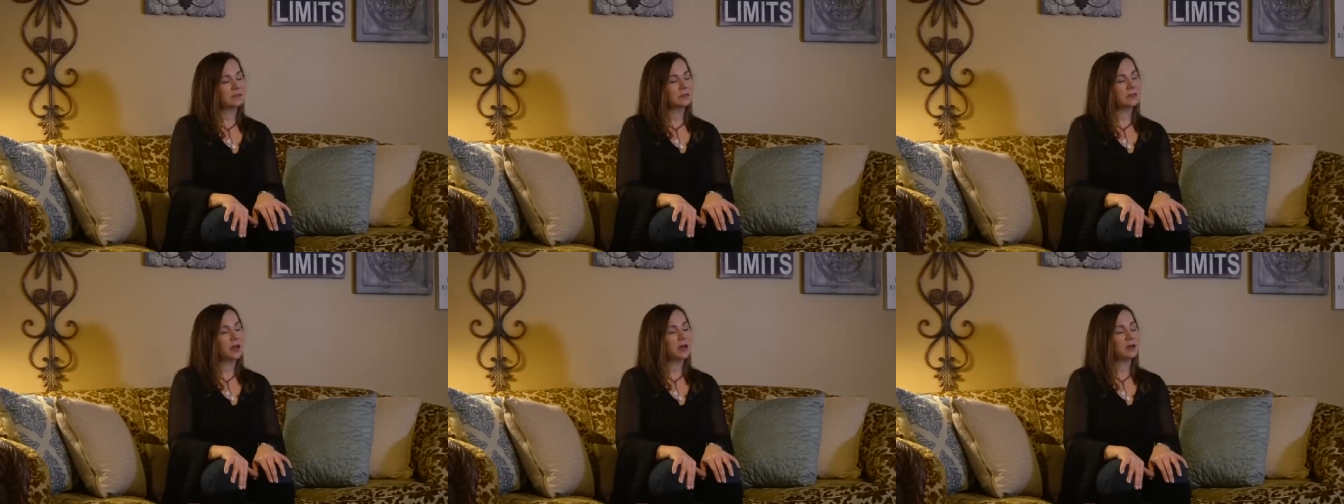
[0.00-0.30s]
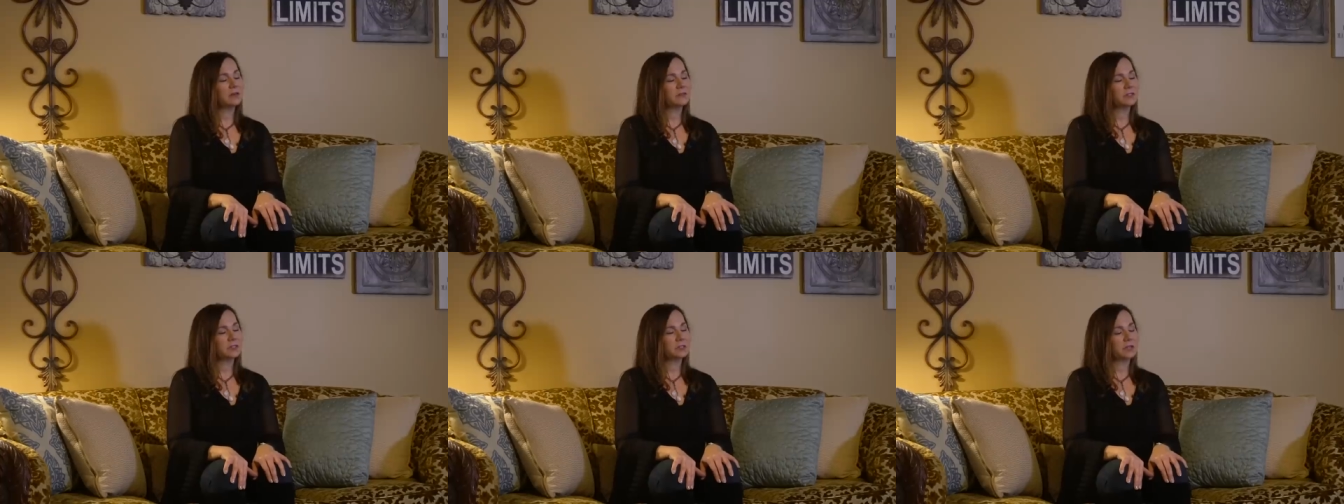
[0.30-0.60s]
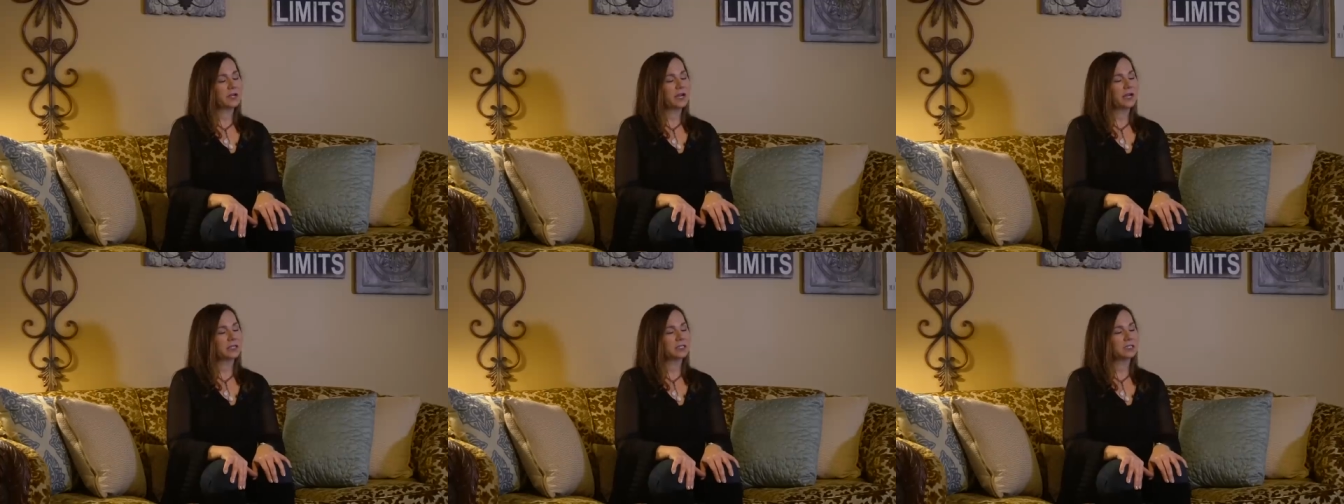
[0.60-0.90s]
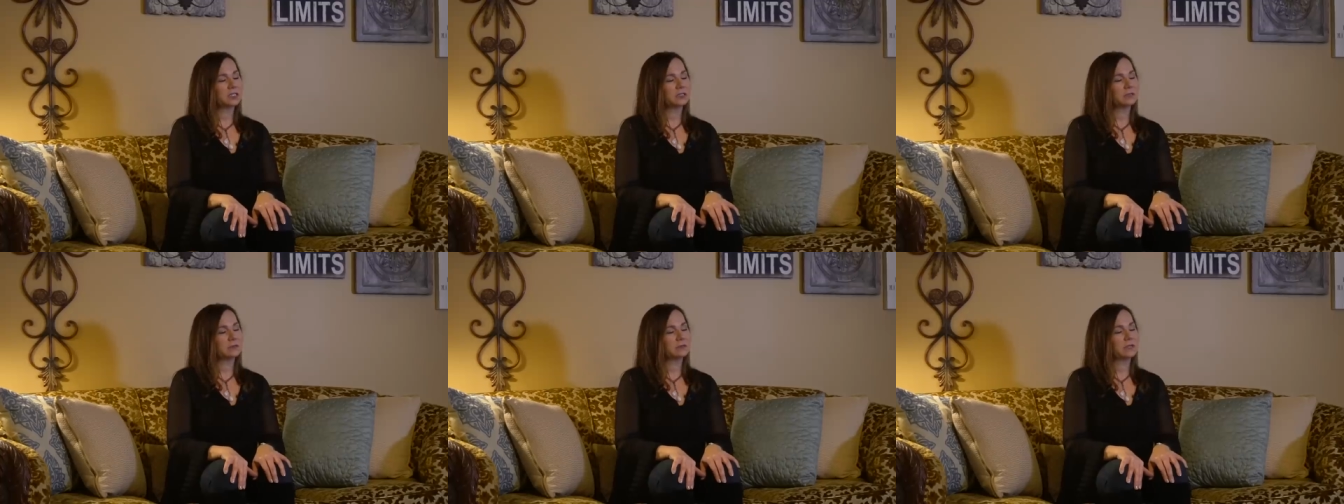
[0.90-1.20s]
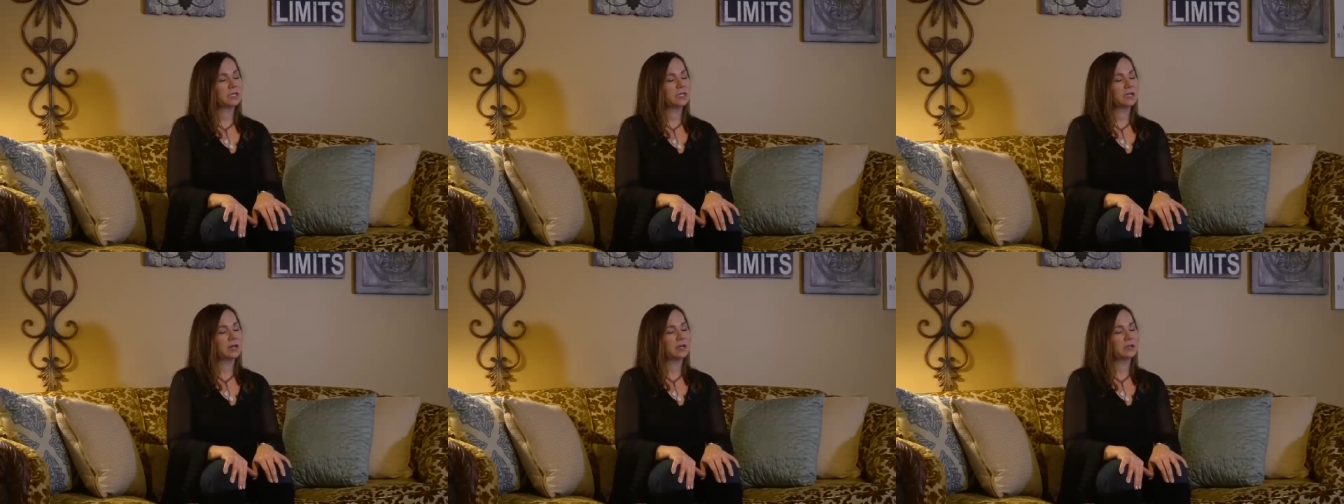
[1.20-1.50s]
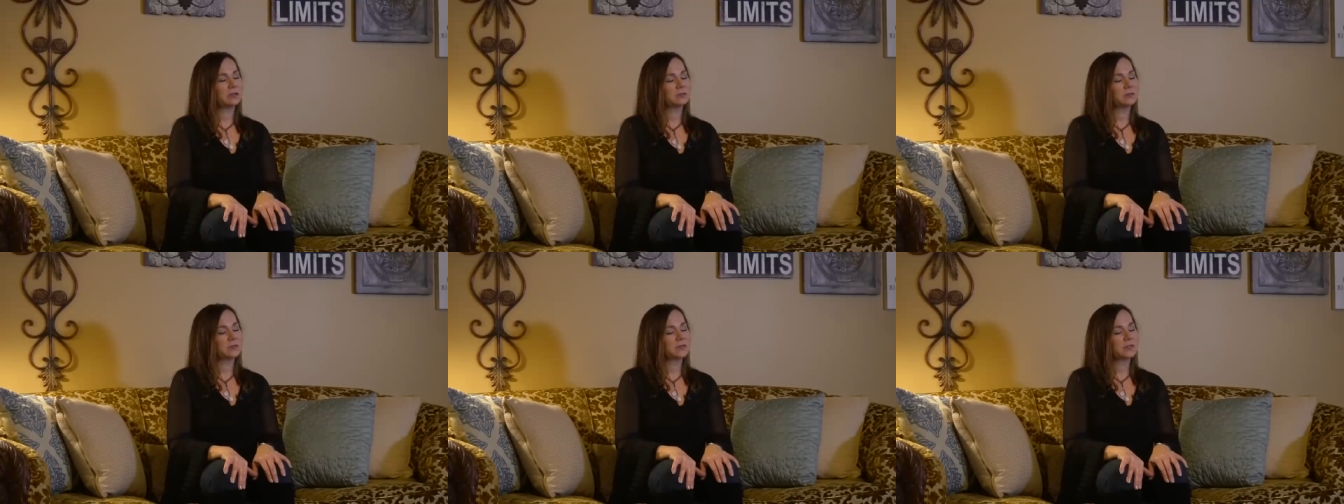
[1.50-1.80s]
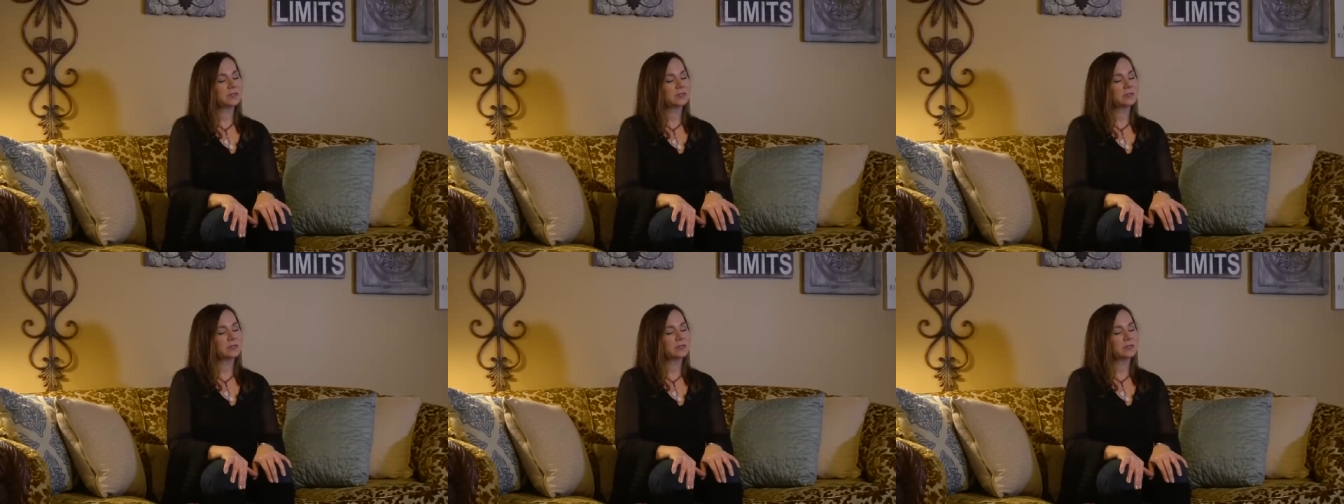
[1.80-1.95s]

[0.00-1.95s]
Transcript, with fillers: law of attraction becomes